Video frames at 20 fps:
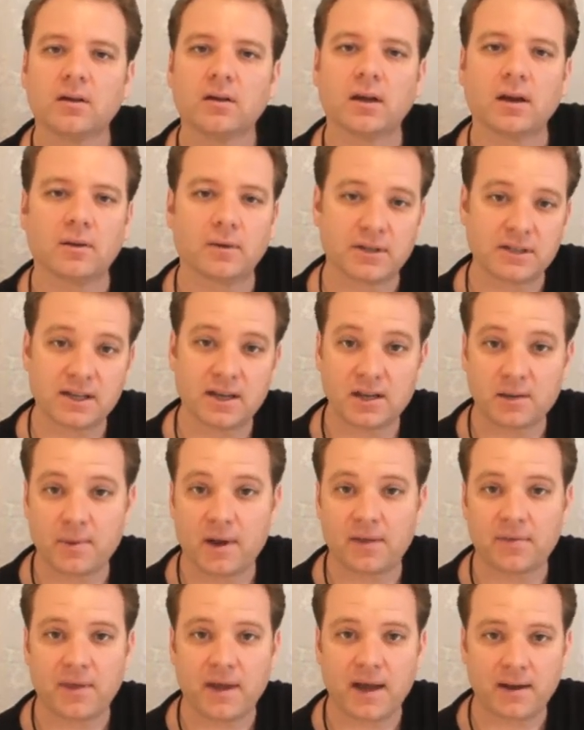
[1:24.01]
And I want to tell you
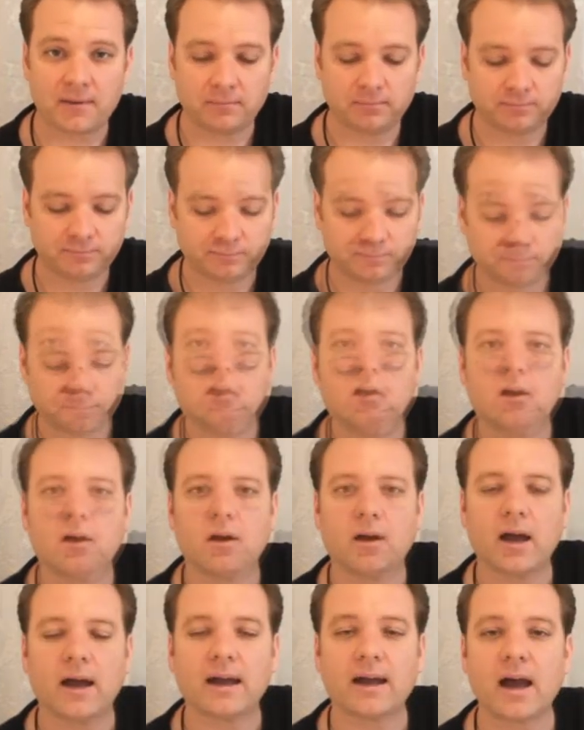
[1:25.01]
about that.
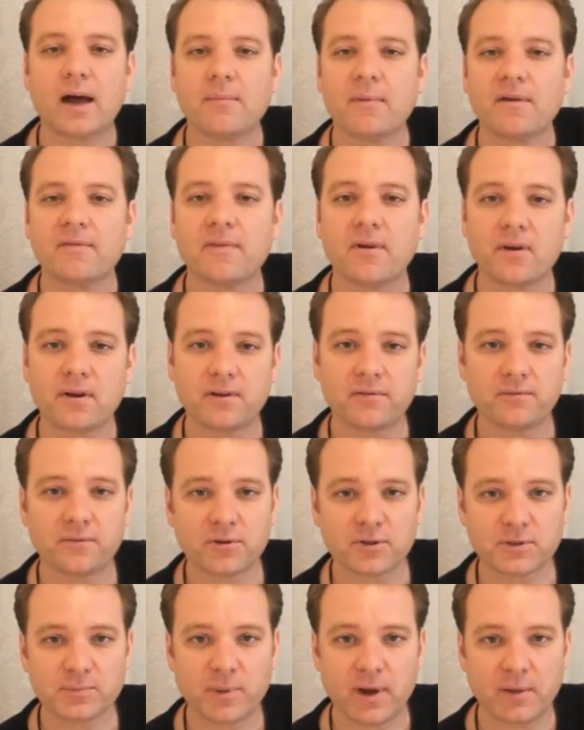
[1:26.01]
I got my very
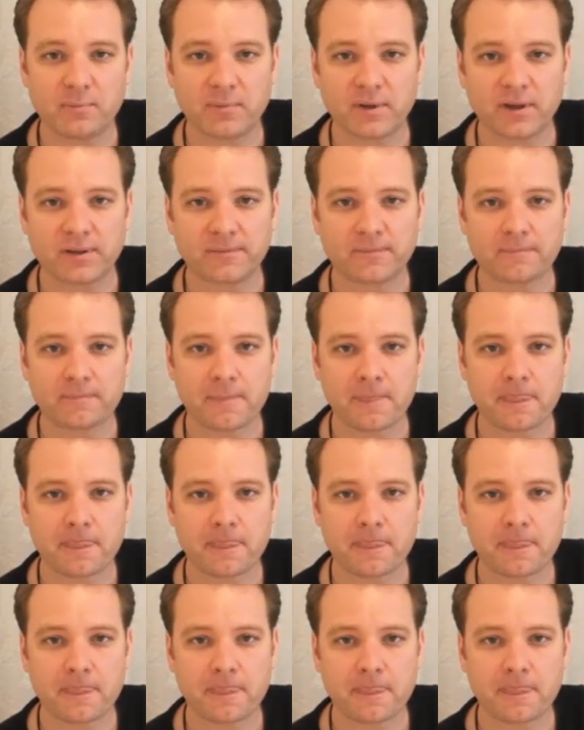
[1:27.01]
first puppy